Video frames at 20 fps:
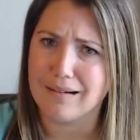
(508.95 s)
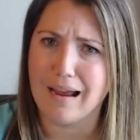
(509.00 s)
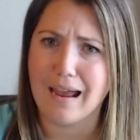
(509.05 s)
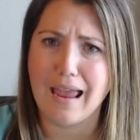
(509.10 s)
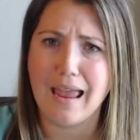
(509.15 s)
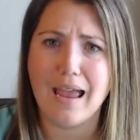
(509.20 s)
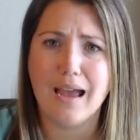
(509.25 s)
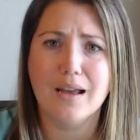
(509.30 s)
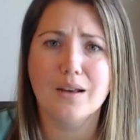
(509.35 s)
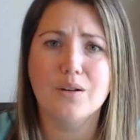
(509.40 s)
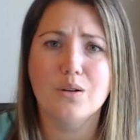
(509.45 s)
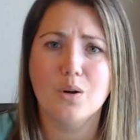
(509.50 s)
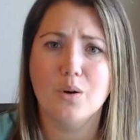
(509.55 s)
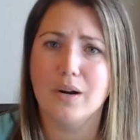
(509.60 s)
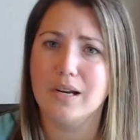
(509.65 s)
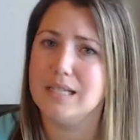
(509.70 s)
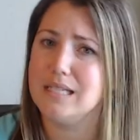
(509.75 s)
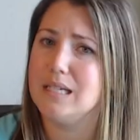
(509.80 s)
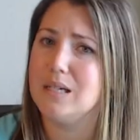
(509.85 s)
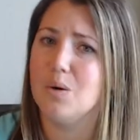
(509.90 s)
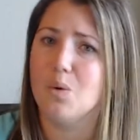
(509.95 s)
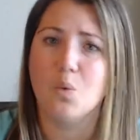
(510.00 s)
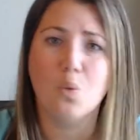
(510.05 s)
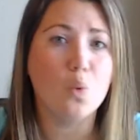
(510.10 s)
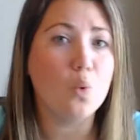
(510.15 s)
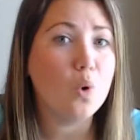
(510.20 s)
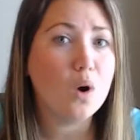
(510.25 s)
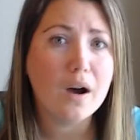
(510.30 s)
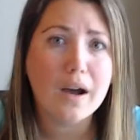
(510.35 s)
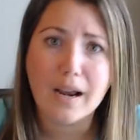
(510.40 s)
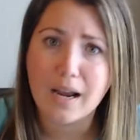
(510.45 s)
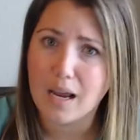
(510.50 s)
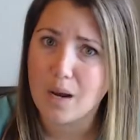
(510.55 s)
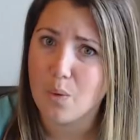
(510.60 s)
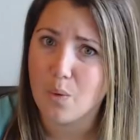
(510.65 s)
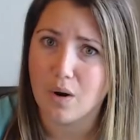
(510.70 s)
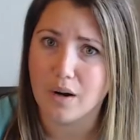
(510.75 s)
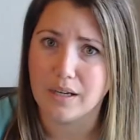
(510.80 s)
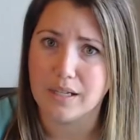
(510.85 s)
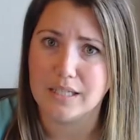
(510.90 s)
I had no idea what I
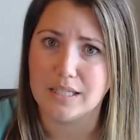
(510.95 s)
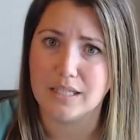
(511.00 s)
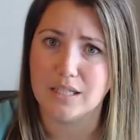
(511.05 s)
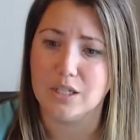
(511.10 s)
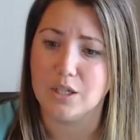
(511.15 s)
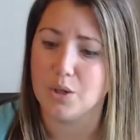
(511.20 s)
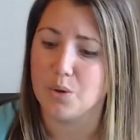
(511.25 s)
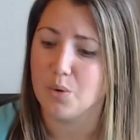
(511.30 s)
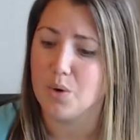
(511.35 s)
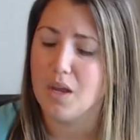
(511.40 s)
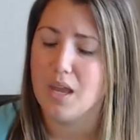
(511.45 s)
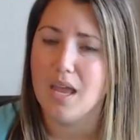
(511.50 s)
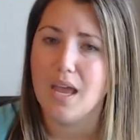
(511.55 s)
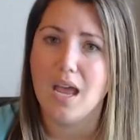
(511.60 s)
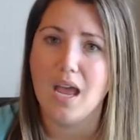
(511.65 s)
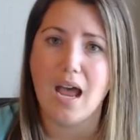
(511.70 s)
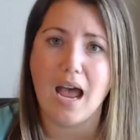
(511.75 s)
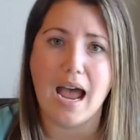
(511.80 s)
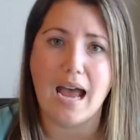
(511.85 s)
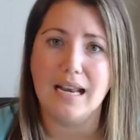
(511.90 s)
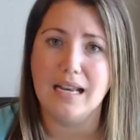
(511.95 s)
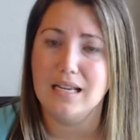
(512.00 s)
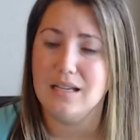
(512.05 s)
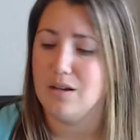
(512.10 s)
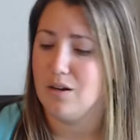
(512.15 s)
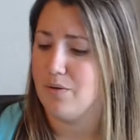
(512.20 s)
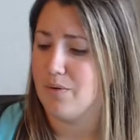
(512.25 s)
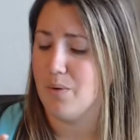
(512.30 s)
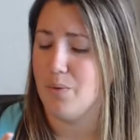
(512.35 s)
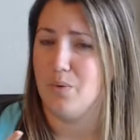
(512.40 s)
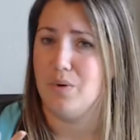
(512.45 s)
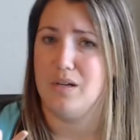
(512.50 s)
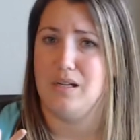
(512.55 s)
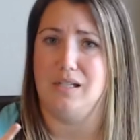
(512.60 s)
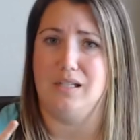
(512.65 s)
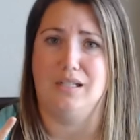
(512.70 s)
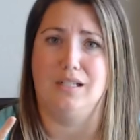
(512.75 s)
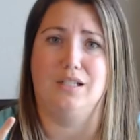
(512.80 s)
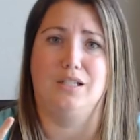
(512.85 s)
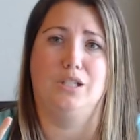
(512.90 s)
wanted to do. I didn't know if I
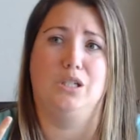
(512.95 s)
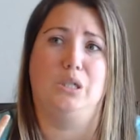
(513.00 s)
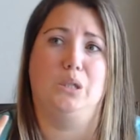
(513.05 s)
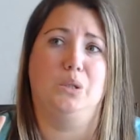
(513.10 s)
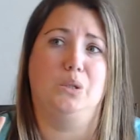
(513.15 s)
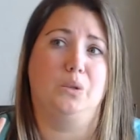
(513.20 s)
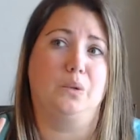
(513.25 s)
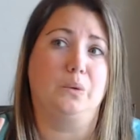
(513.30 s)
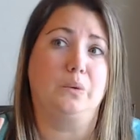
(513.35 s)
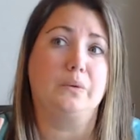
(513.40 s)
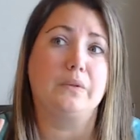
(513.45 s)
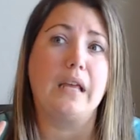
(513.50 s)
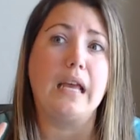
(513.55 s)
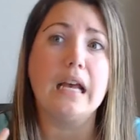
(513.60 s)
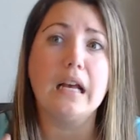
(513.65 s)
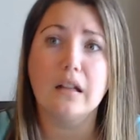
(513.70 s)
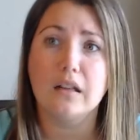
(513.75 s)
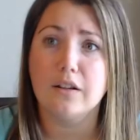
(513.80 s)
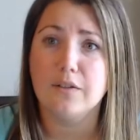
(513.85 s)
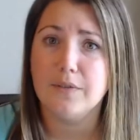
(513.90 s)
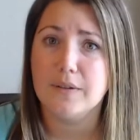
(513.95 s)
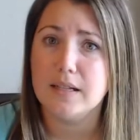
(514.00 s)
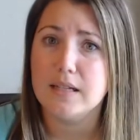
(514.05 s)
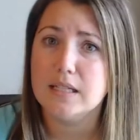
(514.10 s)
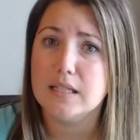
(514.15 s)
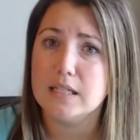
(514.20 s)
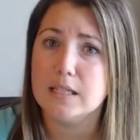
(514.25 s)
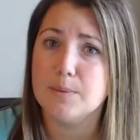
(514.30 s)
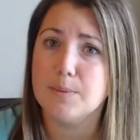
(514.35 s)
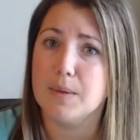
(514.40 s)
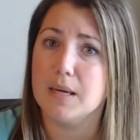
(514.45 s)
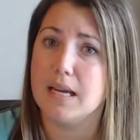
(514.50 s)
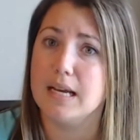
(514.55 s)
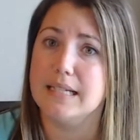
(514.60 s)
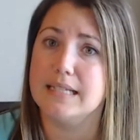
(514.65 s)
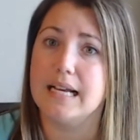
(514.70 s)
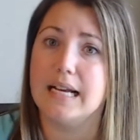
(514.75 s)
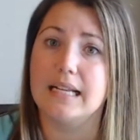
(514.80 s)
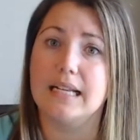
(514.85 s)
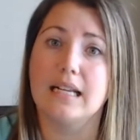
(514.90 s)
wanted to do elephants
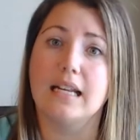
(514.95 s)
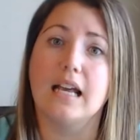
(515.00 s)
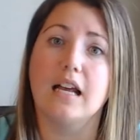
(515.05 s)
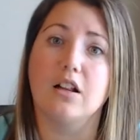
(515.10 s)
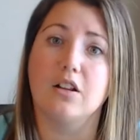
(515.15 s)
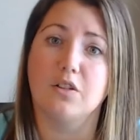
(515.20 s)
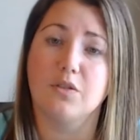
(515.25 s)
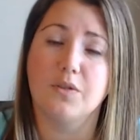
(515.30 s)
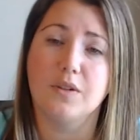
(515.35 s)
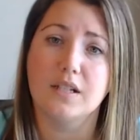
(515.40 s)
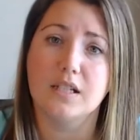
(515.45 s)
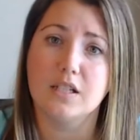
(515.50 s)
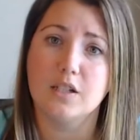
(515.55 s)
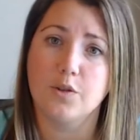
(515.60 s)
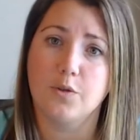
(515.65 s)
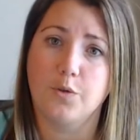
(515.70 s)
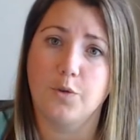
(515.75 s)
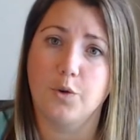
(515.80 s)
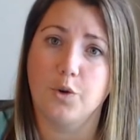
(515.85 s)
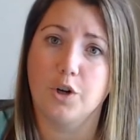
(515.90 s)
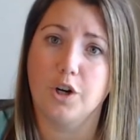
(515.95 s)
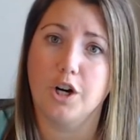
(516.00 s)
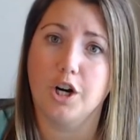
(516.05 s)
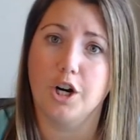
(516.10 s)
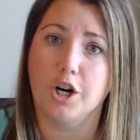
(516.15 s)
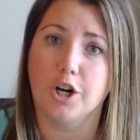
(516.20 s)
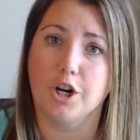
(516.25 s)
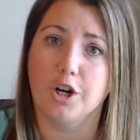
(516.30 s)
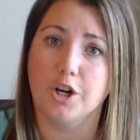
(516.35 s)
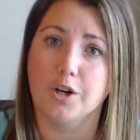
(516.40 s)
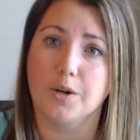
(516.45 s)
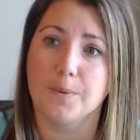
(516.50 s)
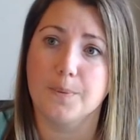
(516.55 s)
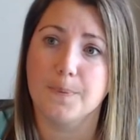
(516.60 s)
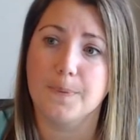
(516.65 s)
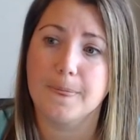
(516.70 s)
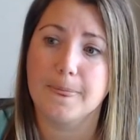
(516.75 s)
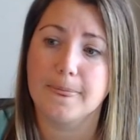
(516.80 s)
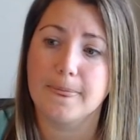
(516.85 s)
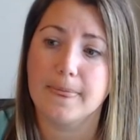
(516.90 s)
because I did elephants for her
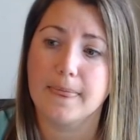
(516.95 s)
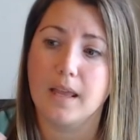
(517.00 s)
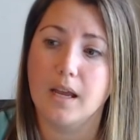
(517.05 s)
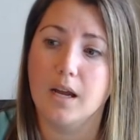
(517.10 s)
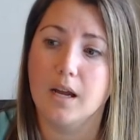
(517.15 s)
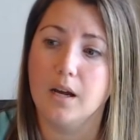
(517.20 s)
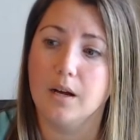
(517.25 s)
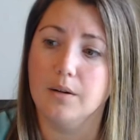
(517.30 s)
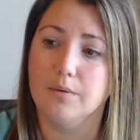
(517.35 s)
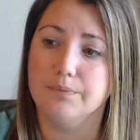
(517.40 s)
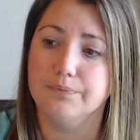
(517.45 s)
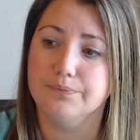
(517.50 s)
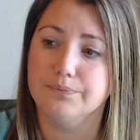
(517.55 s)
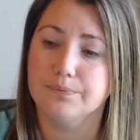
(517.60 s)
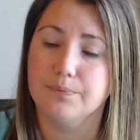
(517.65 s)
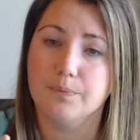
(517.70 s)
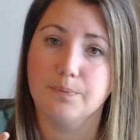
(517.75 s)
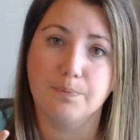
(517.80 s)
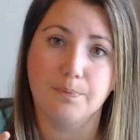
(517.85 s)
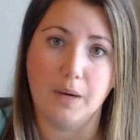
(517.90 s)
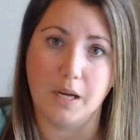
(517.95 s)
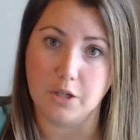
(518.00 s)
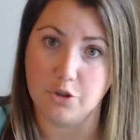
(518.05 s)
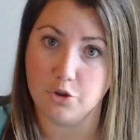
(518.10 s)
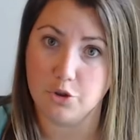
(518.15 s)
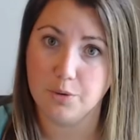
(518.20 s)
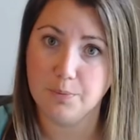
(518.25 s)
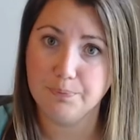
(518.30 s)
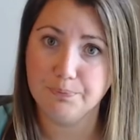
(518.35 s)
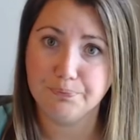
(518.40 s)
um, bedroom.